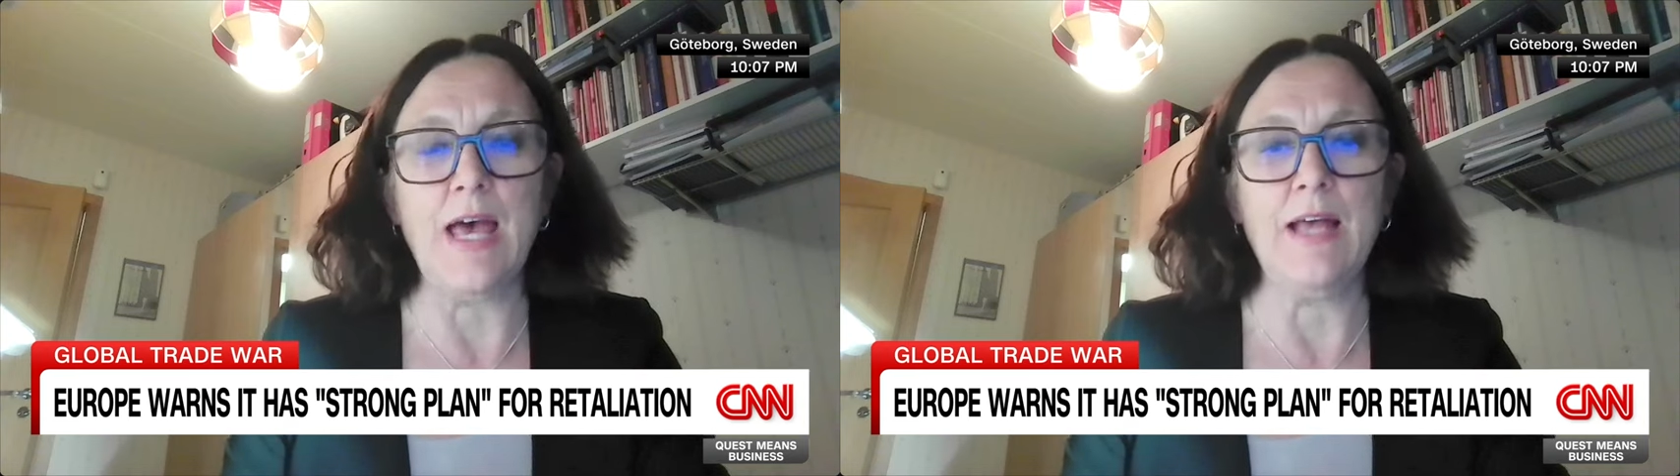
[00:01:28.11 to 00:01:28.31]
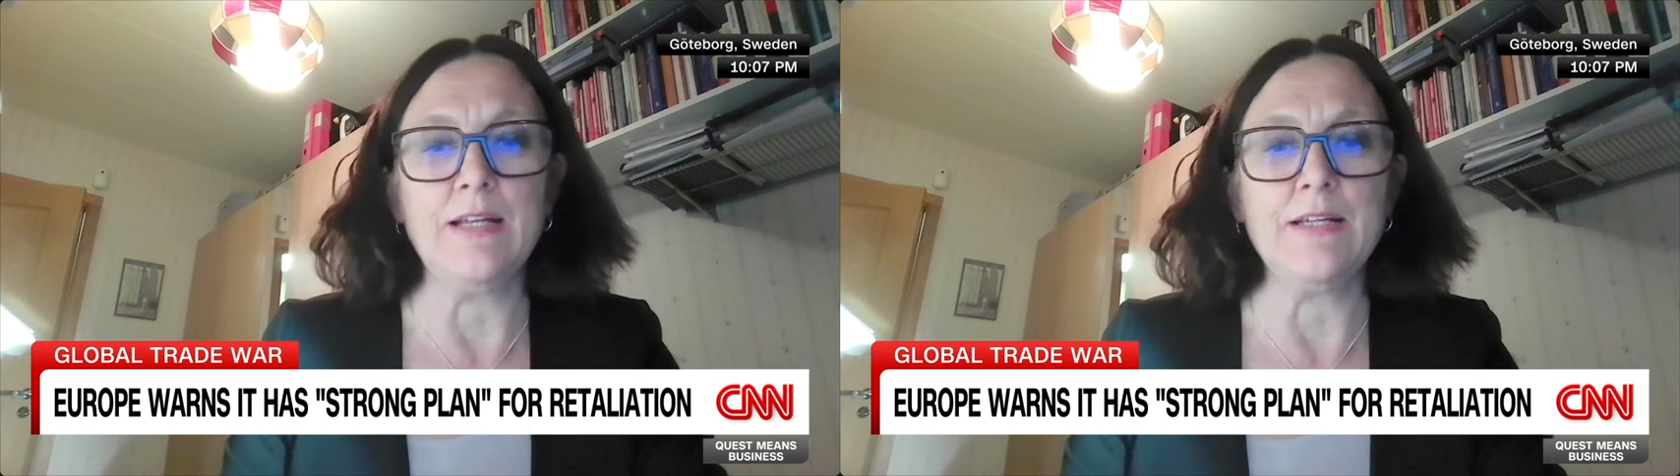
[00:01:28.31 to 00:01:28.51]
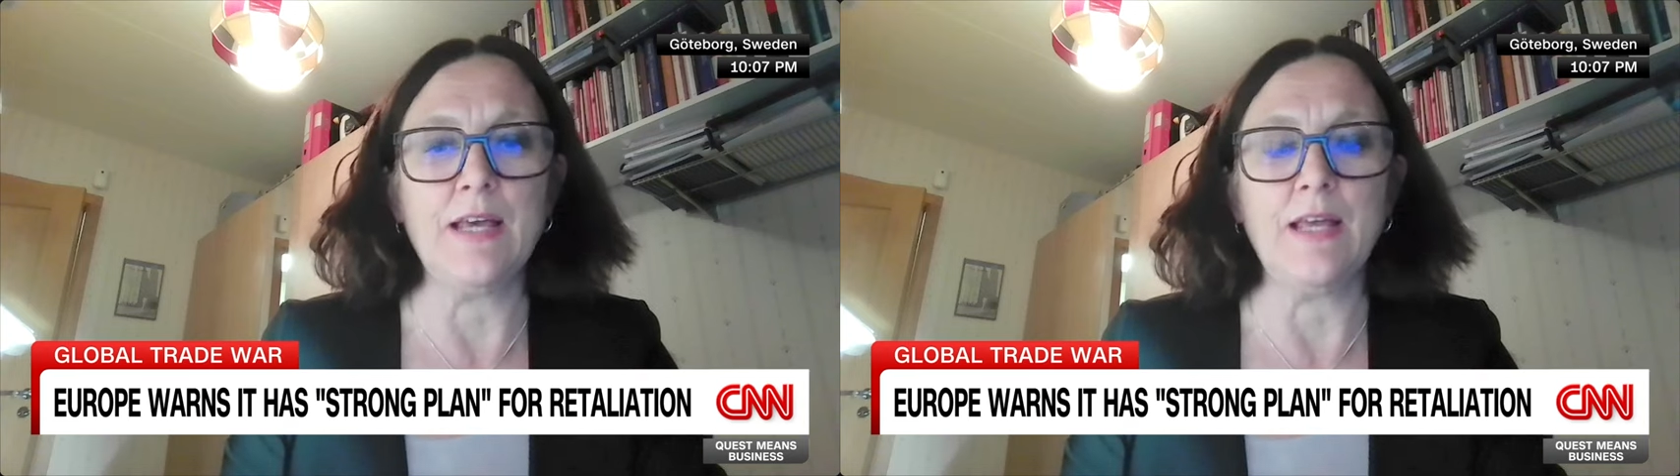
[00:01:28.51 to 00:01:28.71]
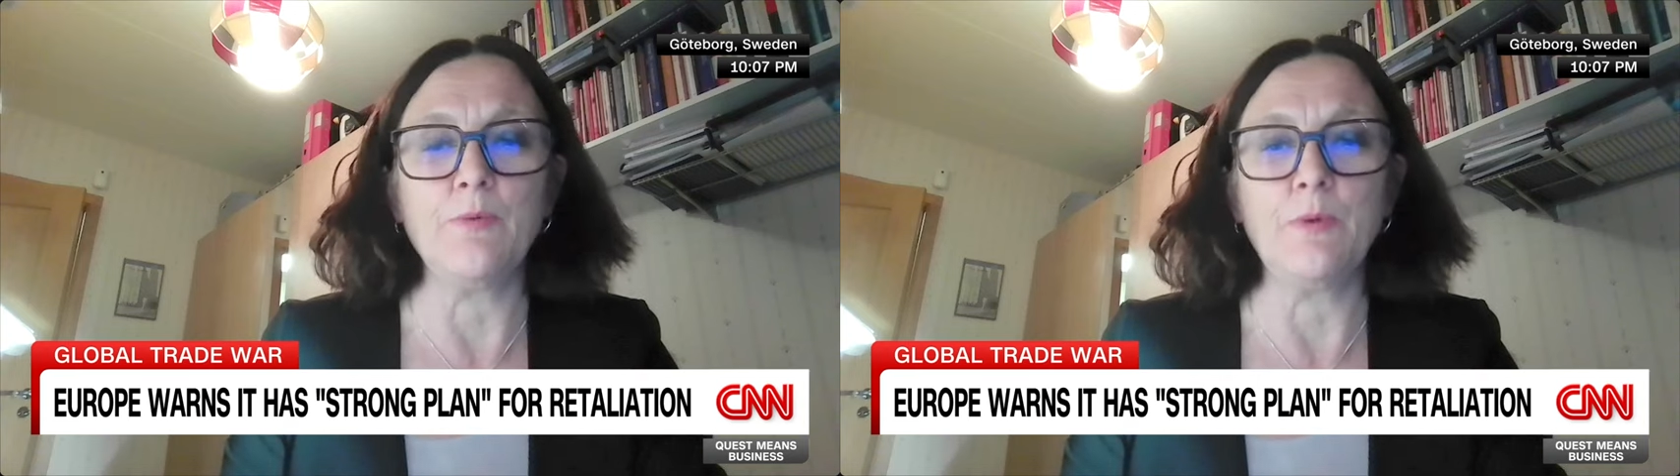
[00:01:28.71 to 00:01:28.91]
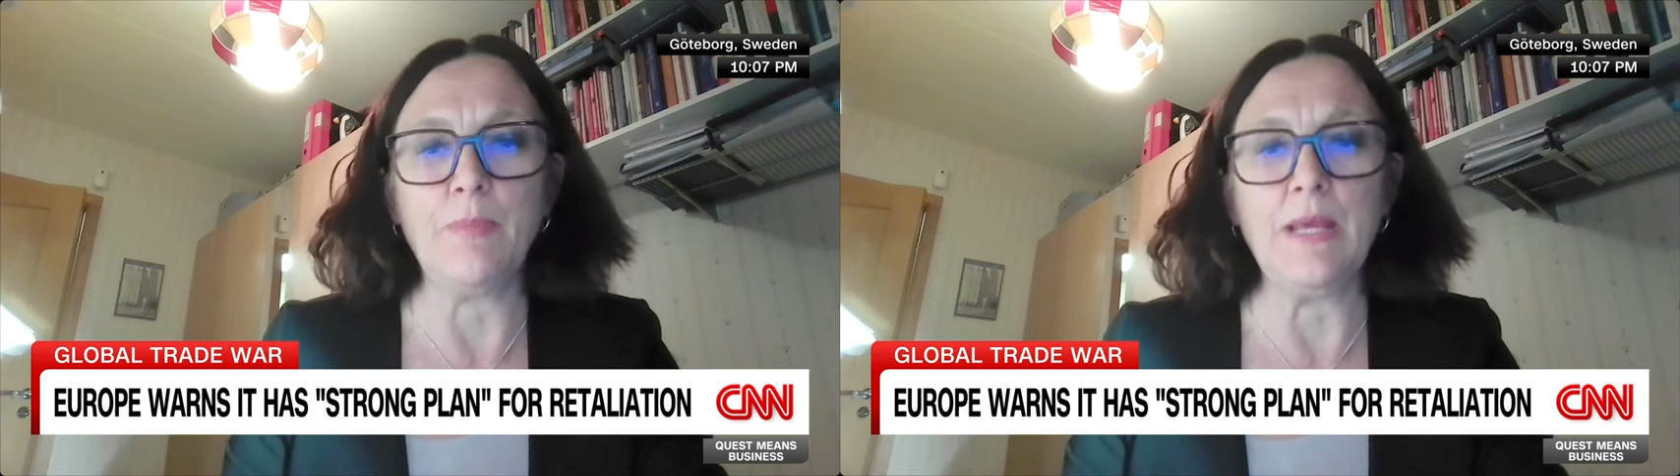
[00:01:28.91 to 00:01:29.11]
and
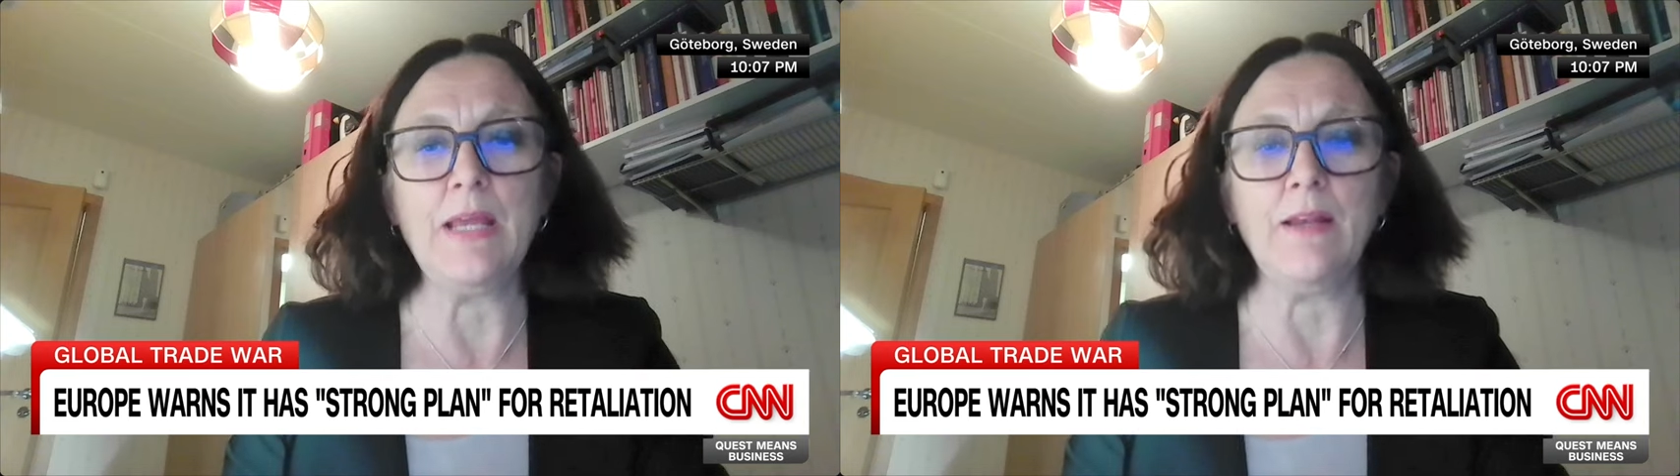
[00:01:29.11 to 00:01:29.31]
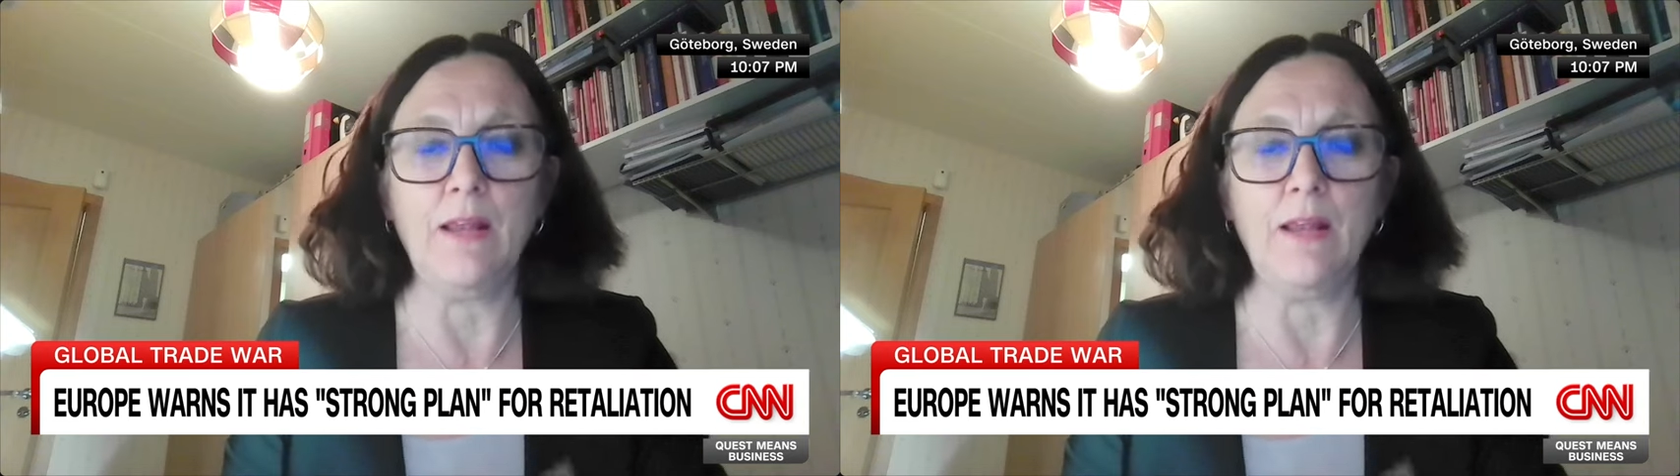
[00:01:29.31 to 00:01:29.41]
it will be